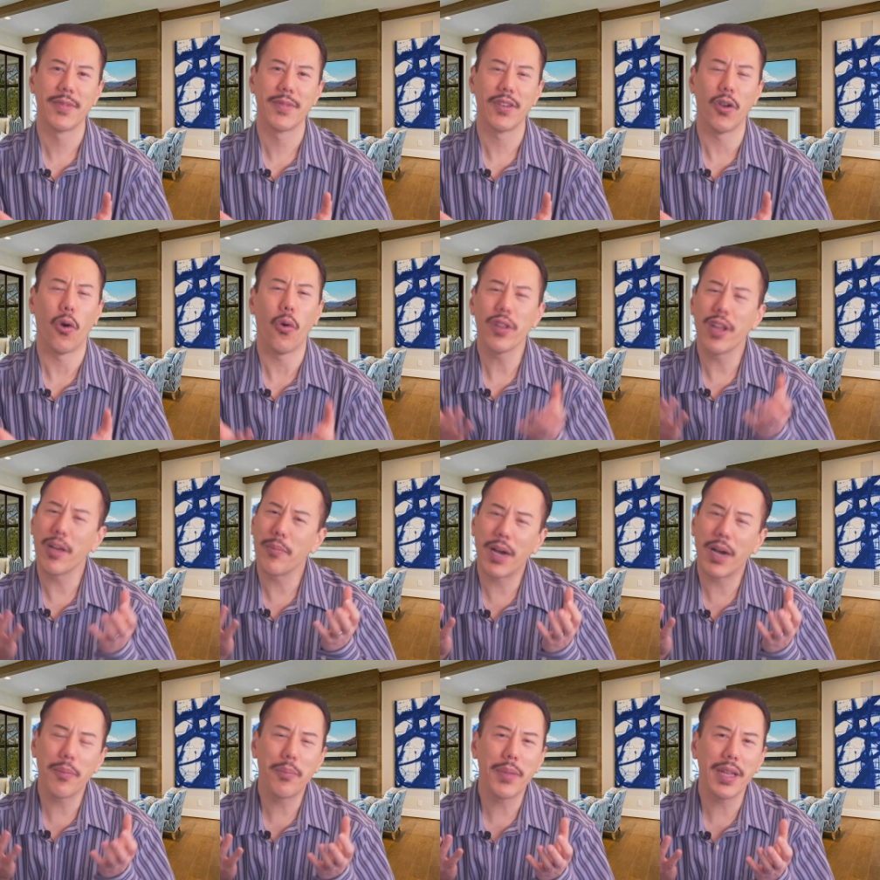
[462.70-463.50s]
Only
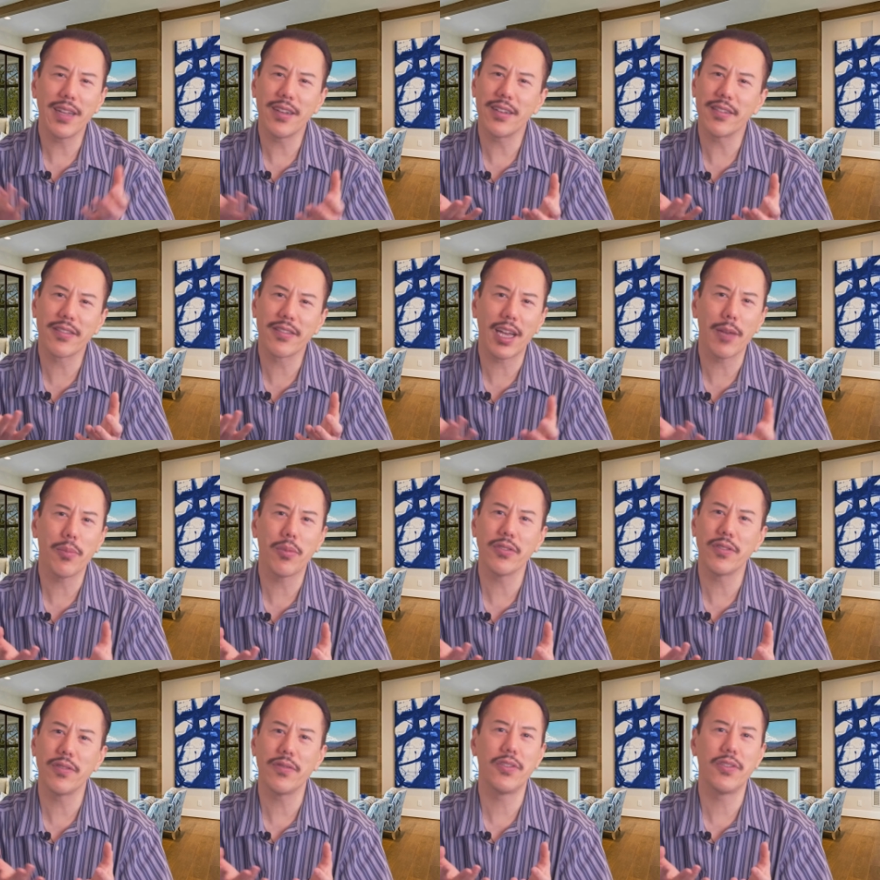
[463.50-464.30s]
by being
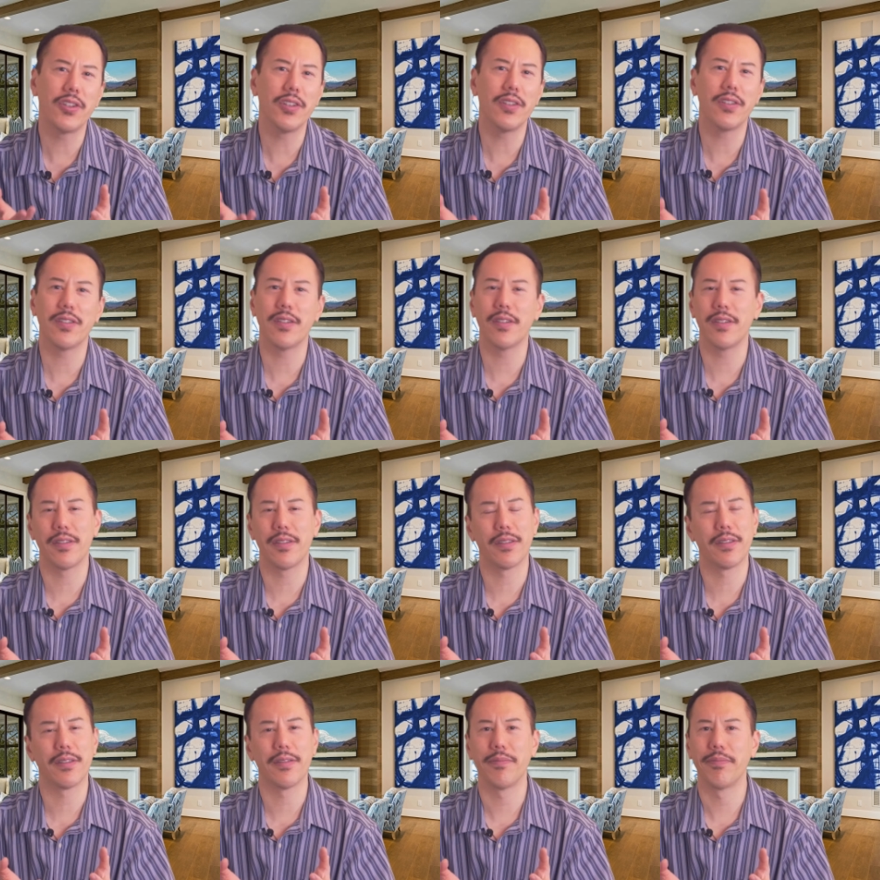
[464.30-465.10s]
disciples of
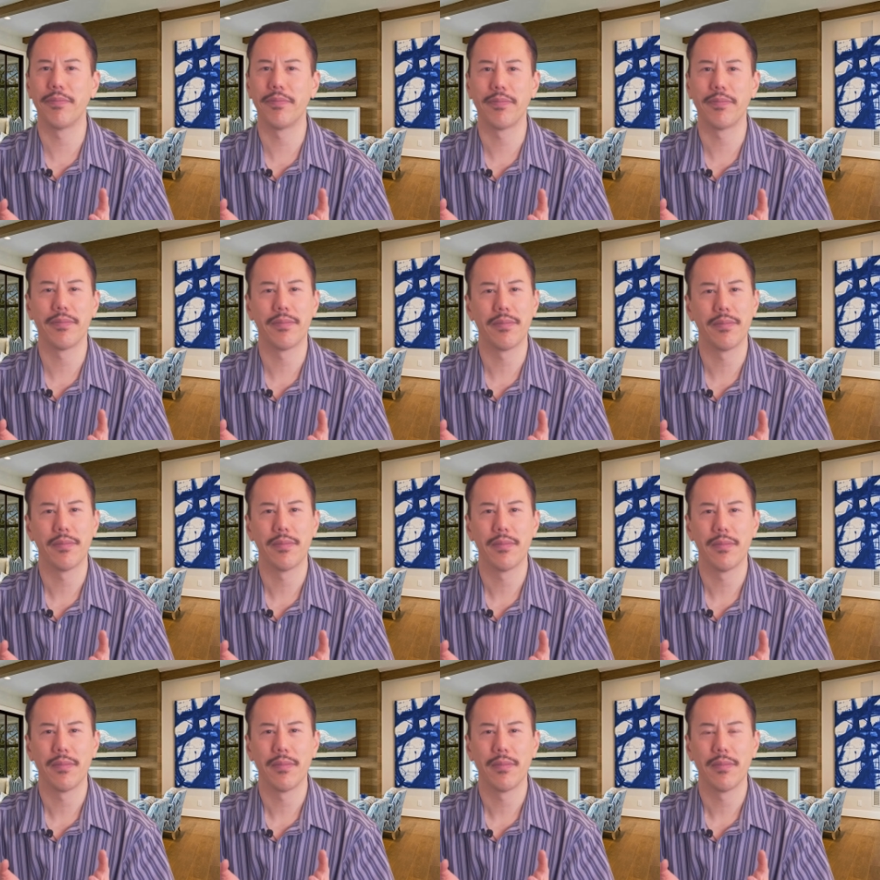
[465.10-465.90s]
Jesus
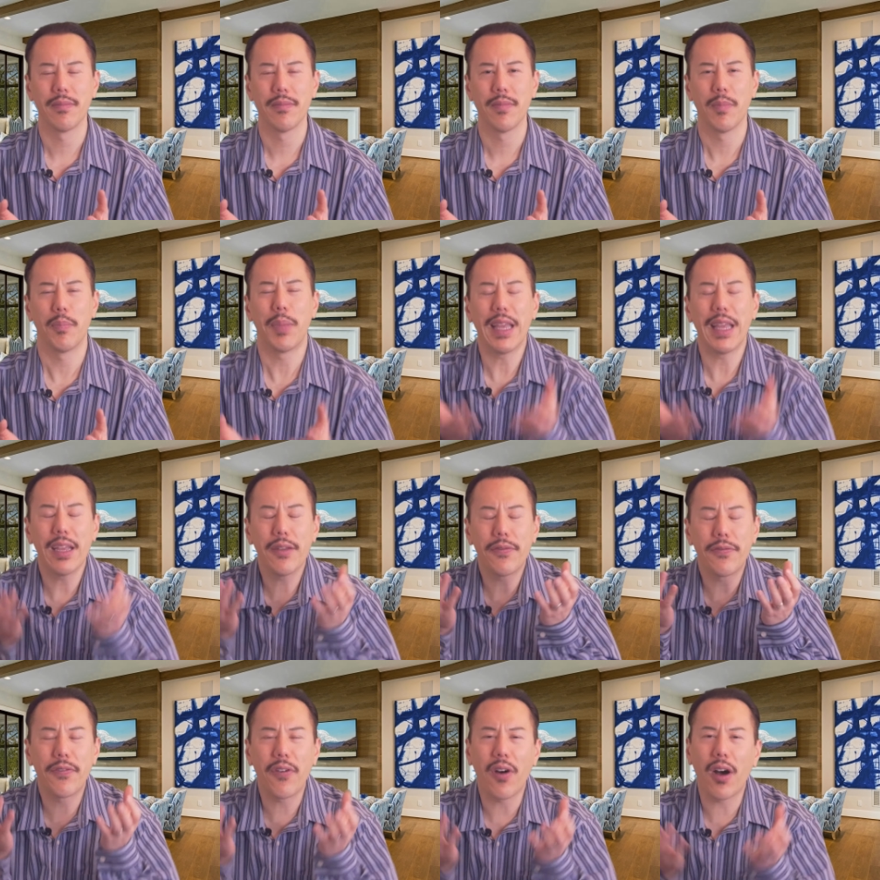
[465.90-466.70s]
being
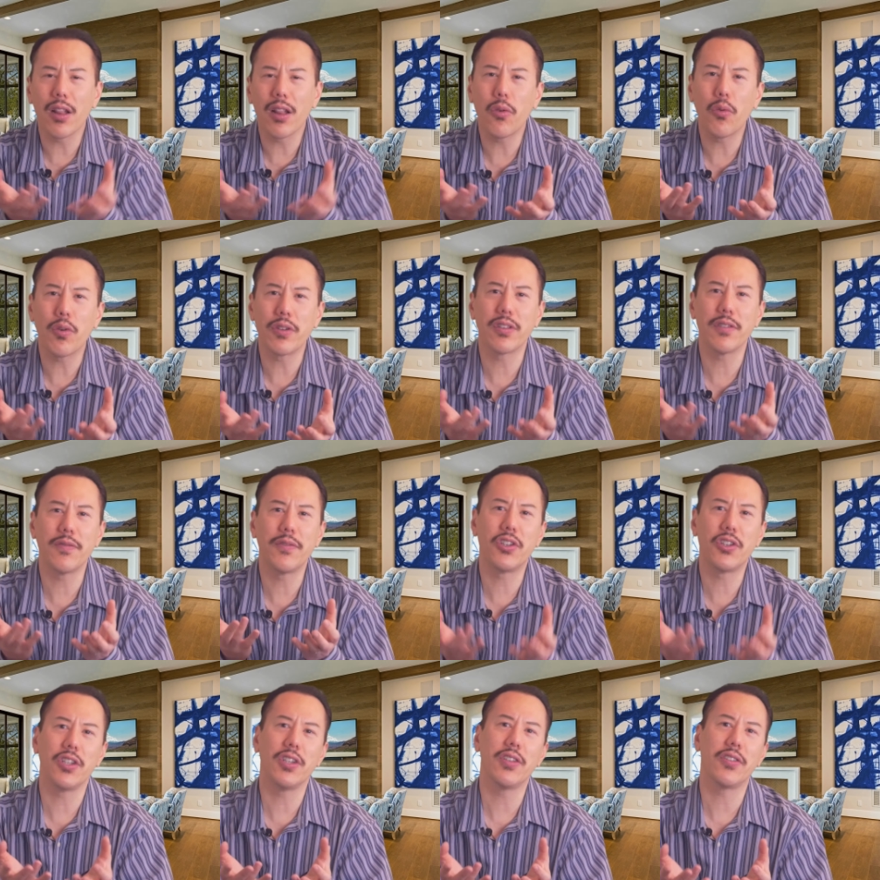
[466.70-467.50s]
followers of
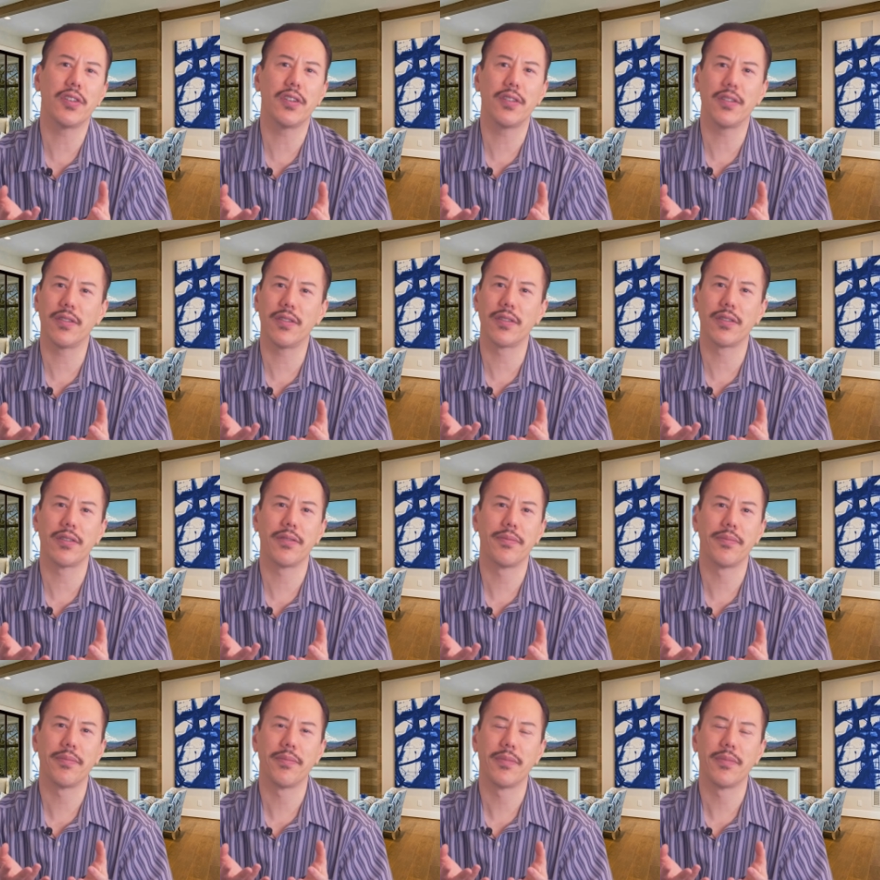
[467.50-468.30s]
Jesus,
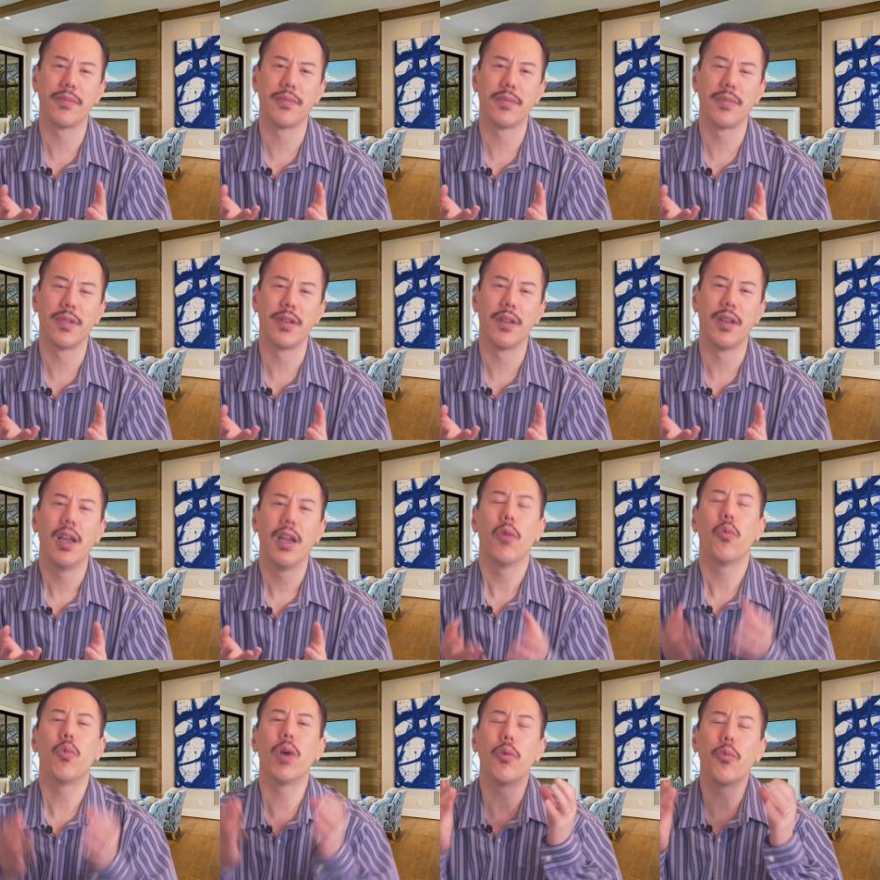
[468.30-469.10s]

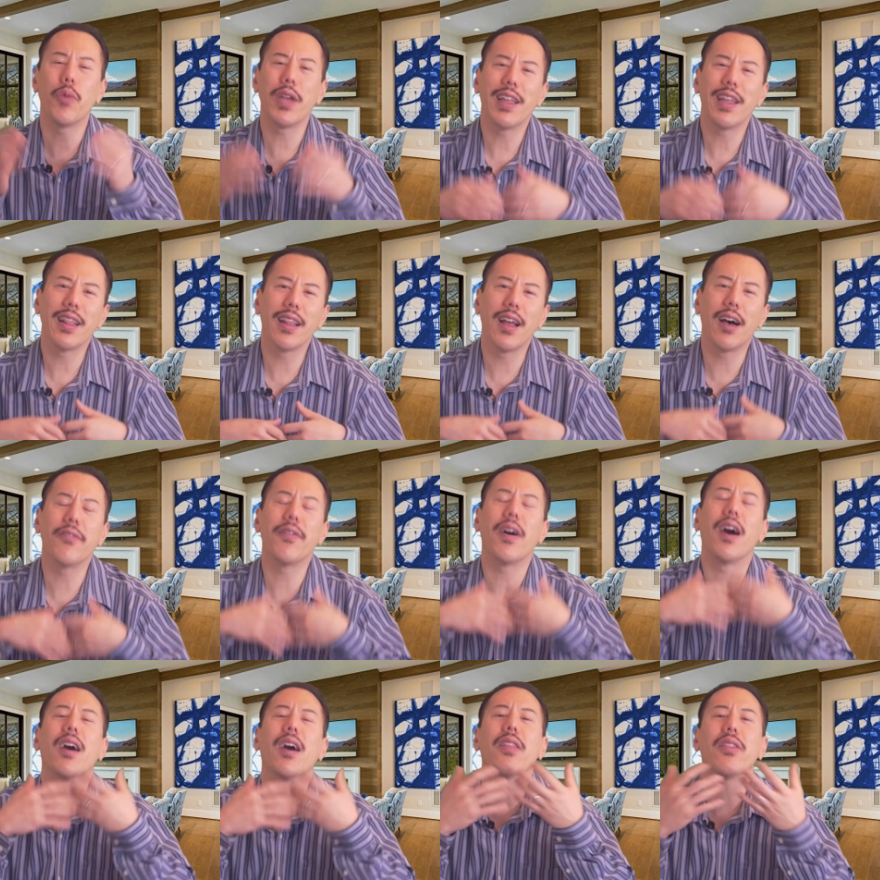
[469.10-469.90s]
when we
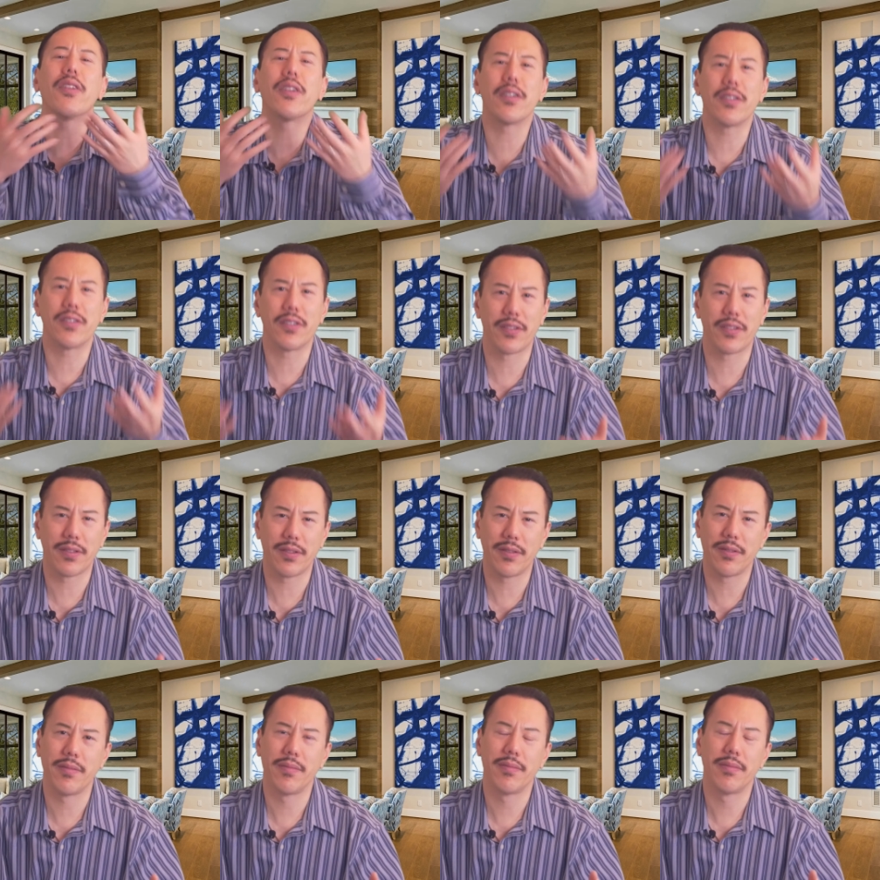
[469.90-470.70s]
love others,